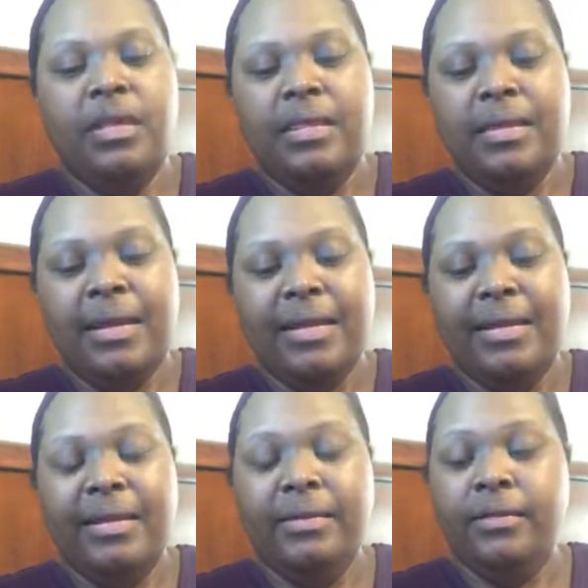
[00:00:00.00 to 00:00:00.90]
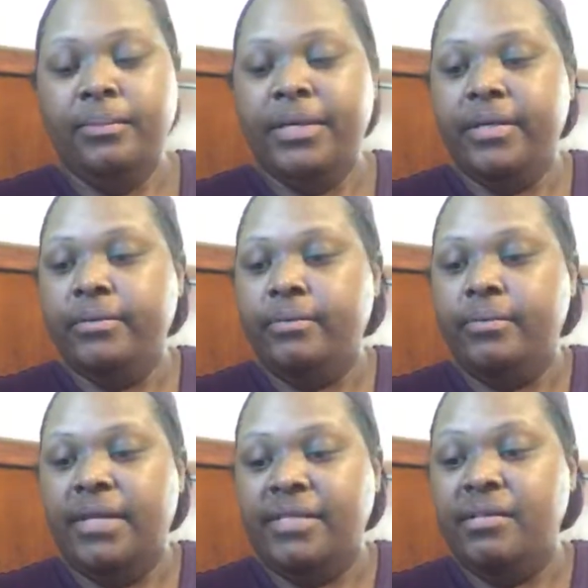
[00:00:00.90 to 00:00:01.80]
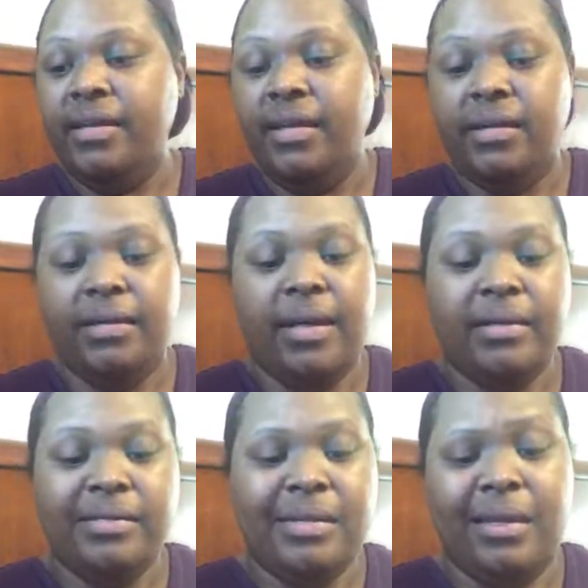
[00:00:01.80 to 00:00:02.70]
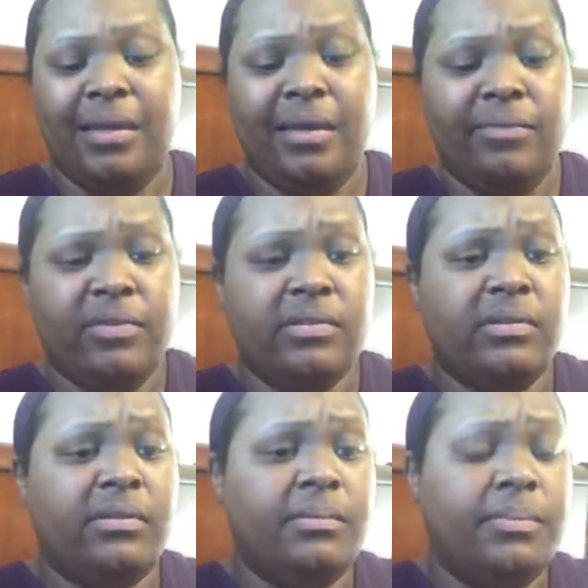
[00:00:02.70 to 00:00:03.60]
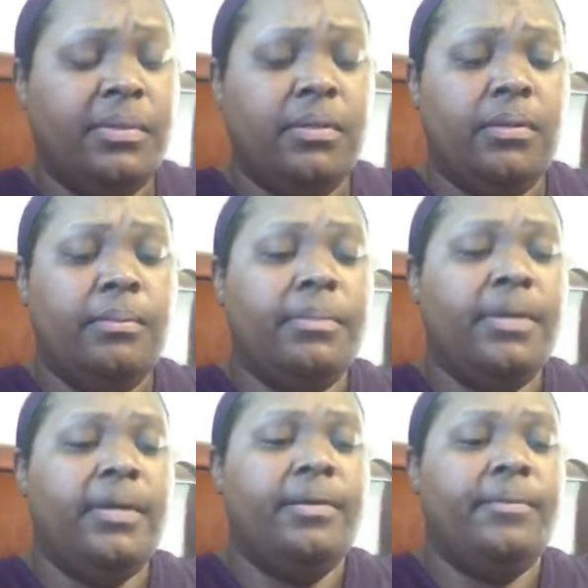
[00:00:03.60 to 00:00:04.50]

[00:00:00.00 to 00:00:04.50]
and then I can eat a little bit. I still can't eat a lot because I can't have the syrup, but